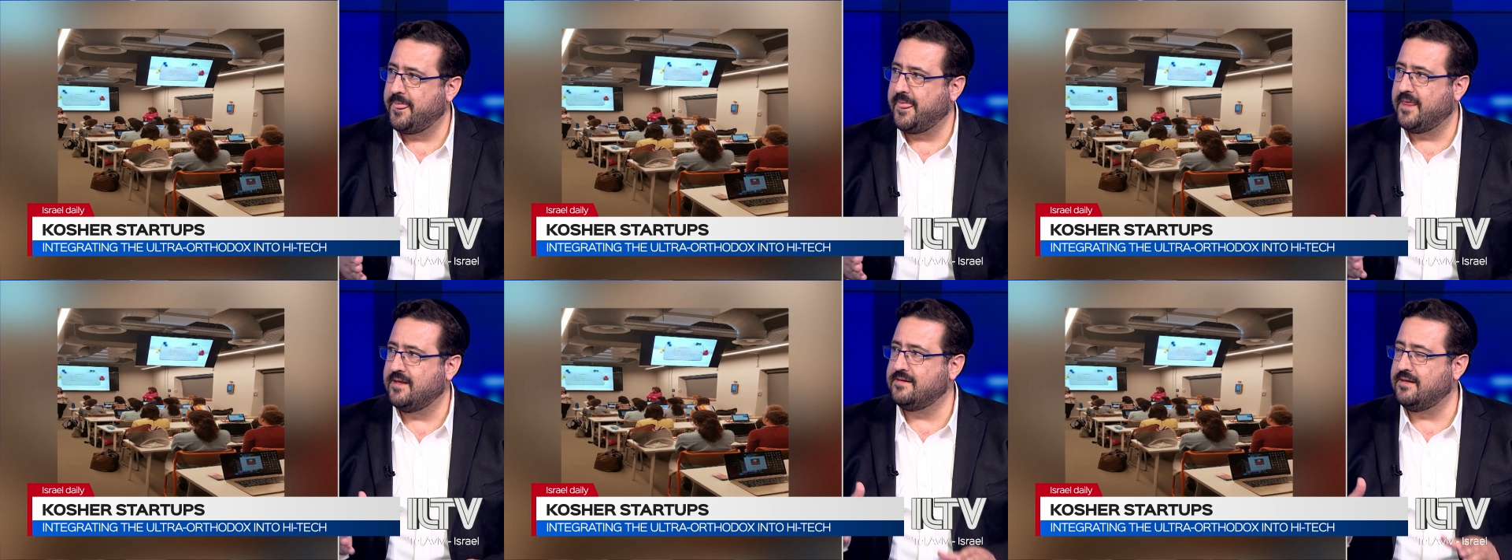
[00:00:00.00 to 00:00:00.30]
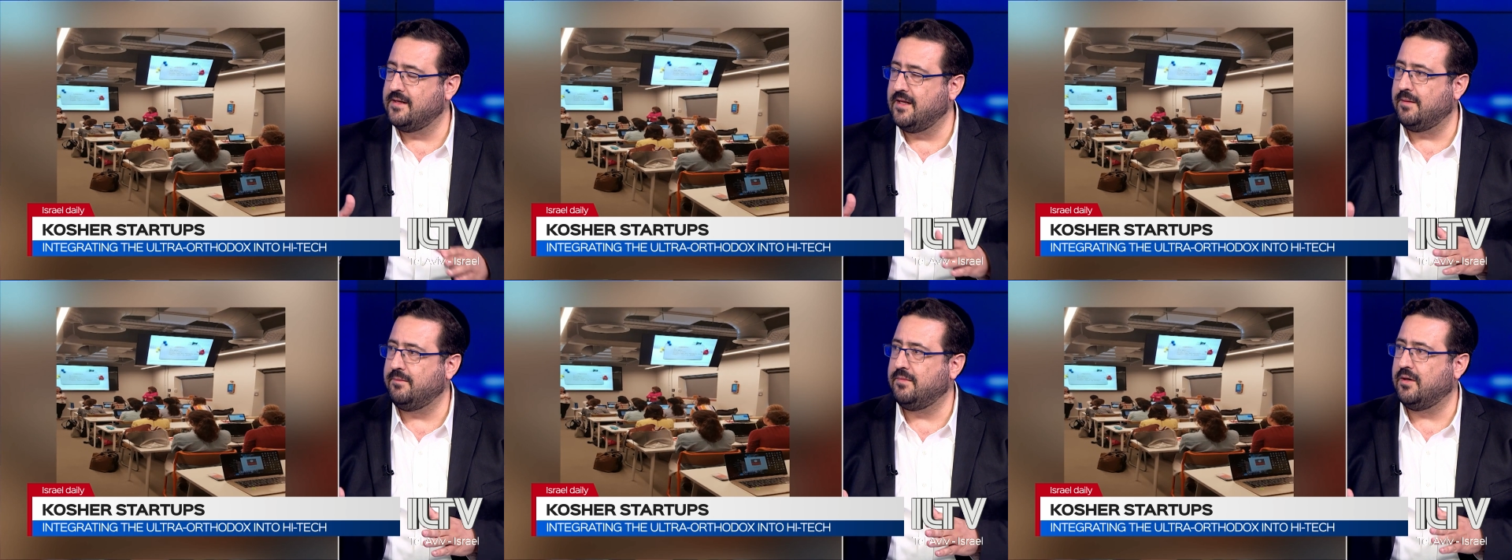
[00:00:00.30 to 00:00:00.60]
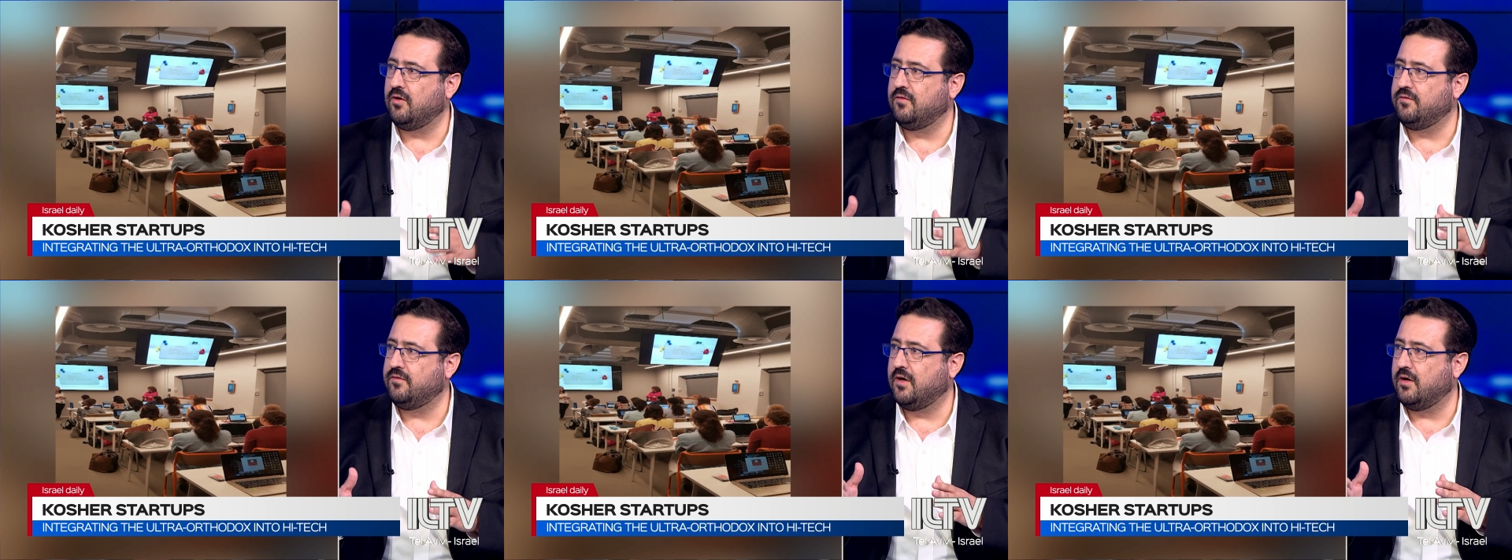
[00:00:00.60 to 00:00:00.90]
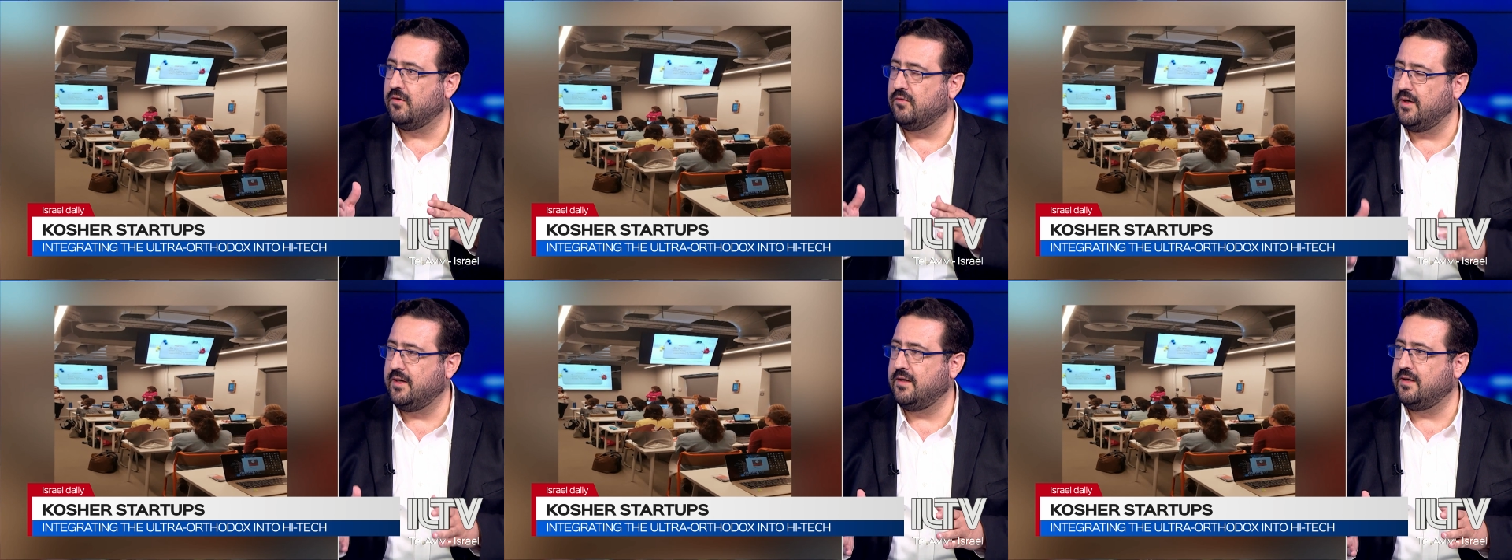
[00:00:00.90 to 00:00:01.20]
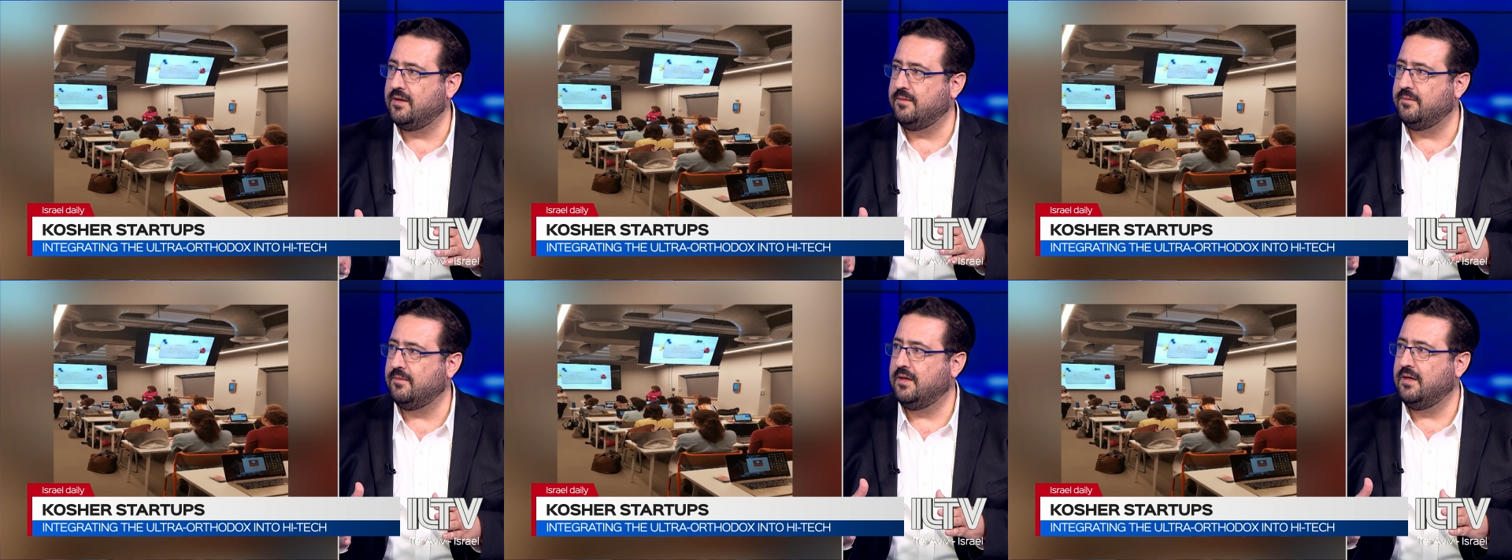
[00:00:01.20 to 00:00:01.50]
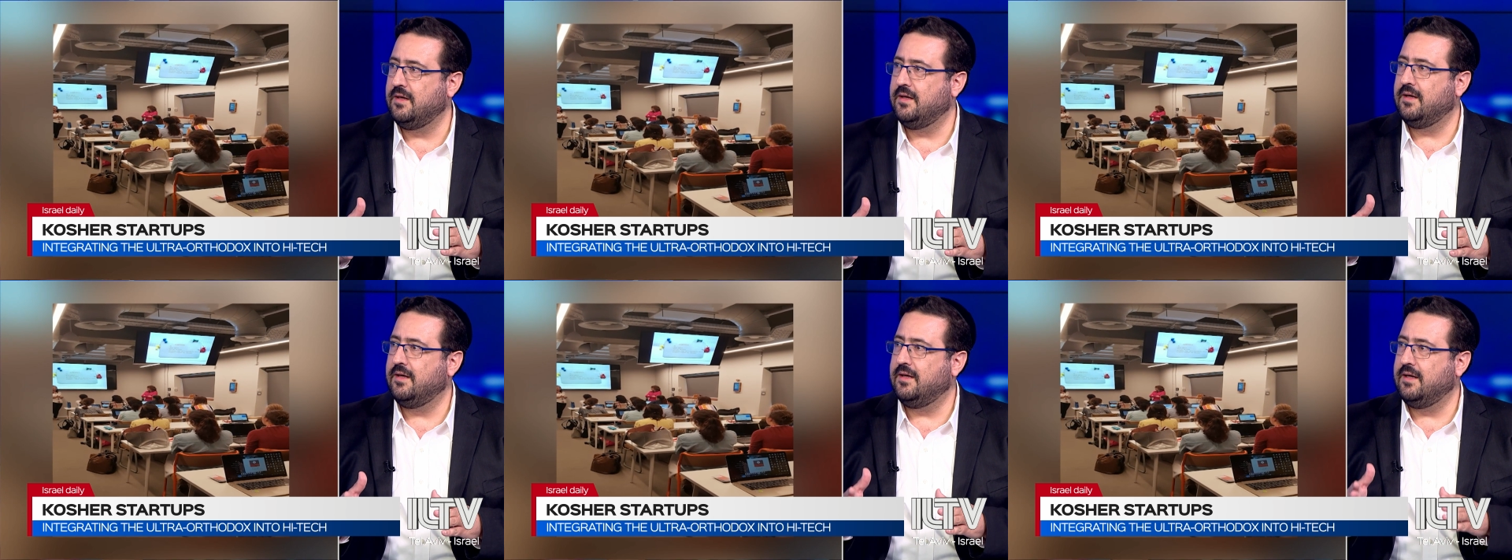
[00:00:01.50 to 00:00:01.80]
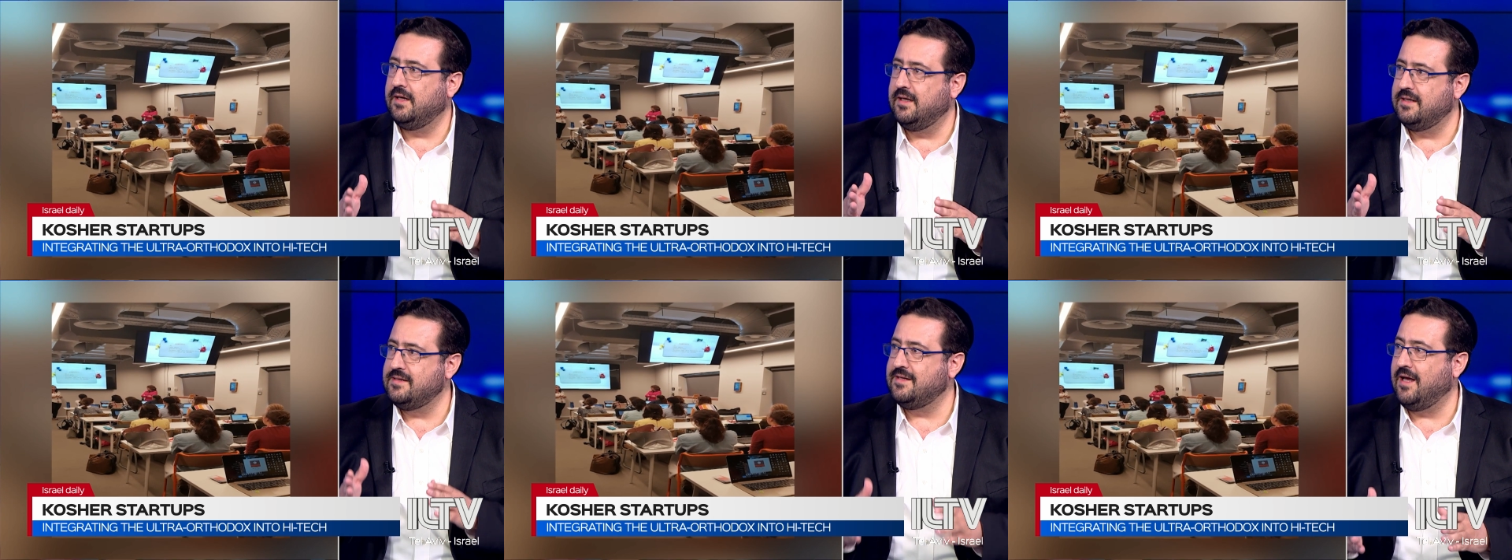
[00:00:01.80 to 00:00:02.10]
the number of Haredim
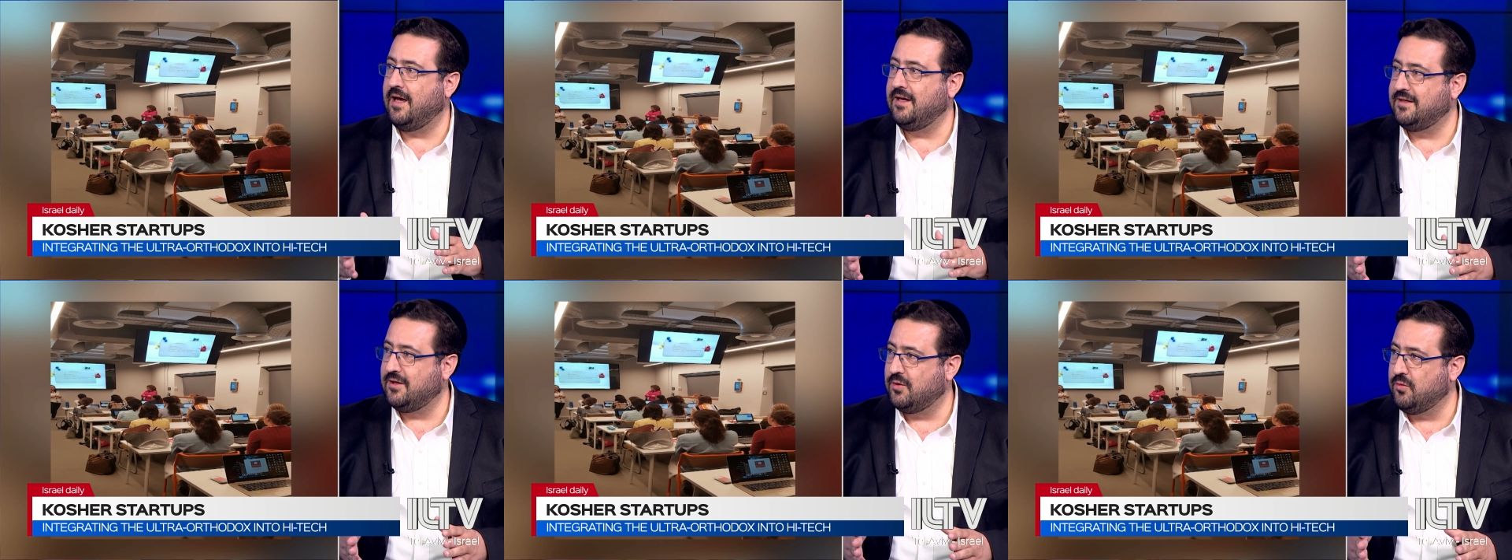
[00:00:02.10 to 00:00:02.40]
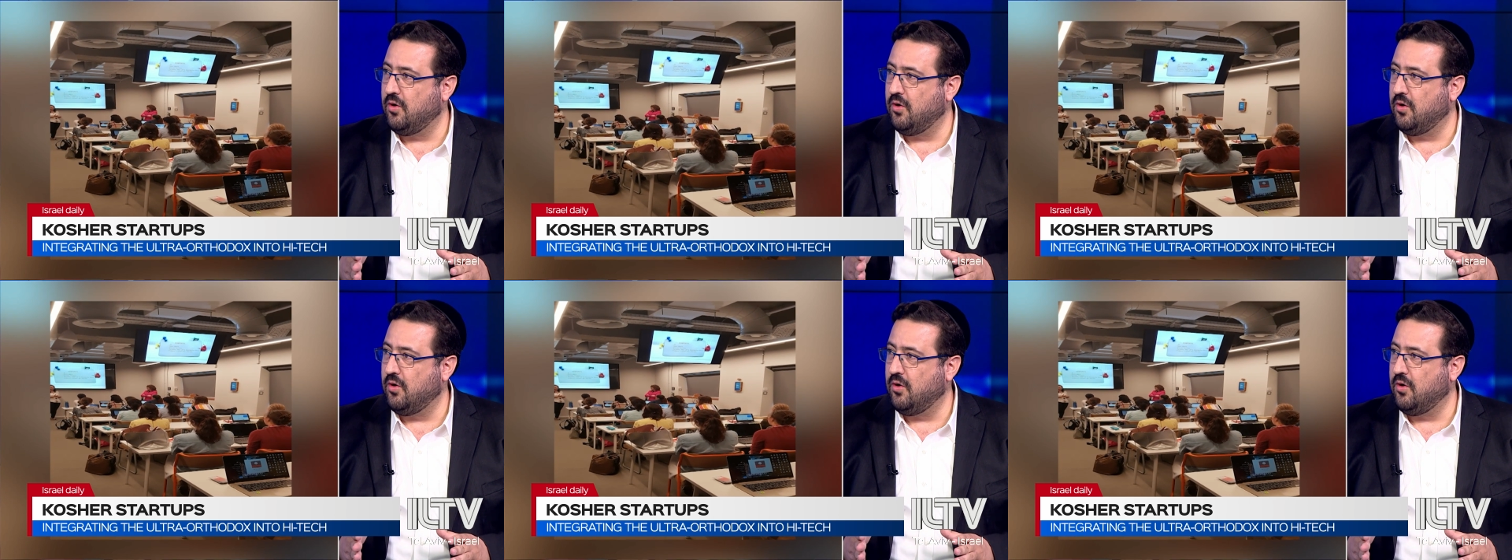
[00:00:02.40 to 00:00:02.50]
in the high-tech